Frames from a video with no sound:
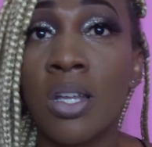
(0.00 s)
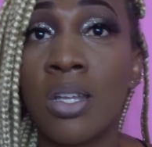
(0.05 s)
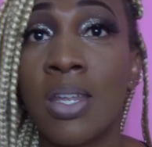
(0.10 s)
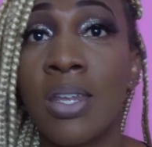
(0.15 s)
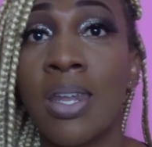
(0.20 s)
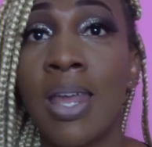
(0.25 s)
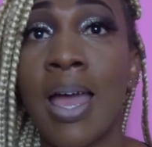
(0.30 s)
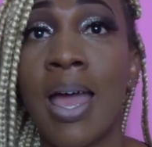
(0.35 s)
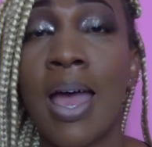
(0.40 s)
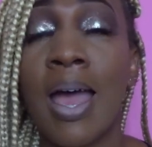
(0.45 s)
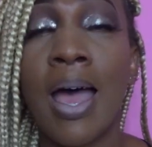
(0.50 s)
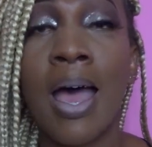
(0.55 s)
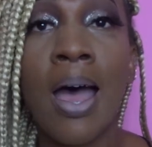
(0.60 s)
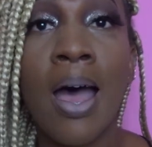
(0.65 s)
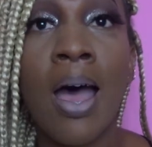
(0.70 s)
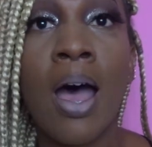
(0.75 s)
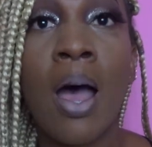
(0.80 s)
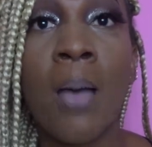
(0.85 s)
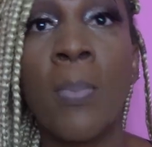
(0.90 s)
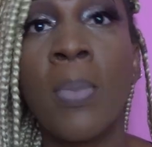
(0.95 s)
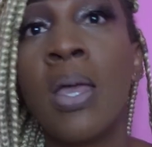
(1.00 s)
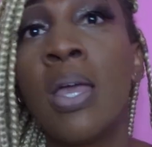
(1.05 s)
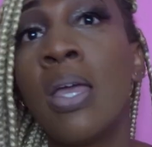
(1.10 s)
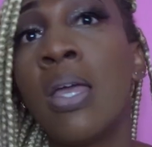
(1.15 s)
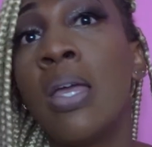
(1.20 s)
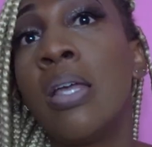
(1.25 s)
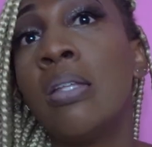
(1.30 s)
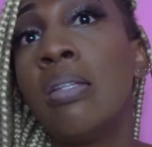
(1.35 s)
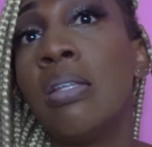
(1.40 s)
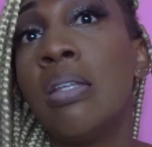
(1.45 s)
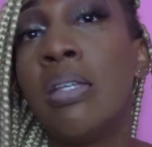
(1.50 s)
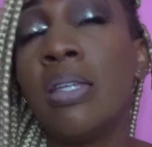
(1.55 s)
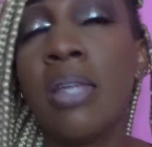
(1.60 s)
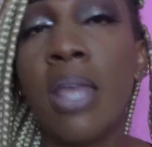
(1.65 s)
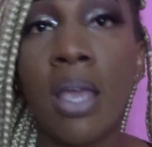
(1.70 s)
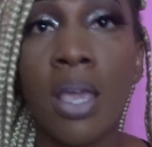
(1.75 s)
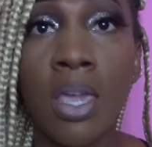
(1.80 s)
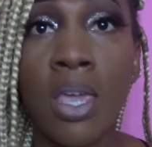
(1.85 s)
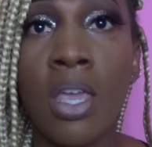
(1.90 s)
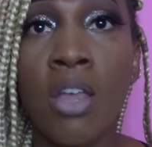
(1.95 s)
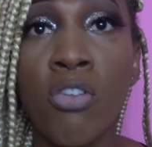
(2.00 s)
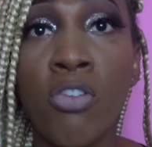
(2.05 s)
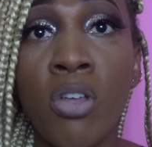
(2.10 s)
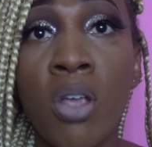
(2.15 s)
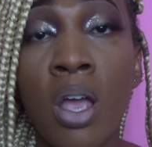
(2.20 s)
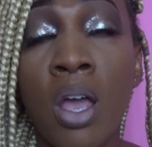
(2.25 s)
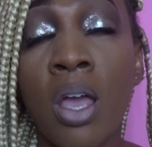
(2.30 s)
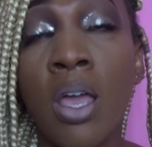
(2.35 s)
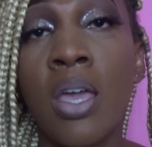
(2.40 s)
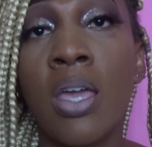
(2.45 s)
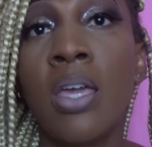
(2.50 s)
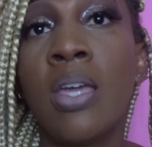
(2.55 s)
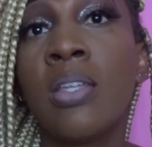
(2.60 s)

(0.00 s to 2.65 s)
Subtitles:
under the arm, the neck area.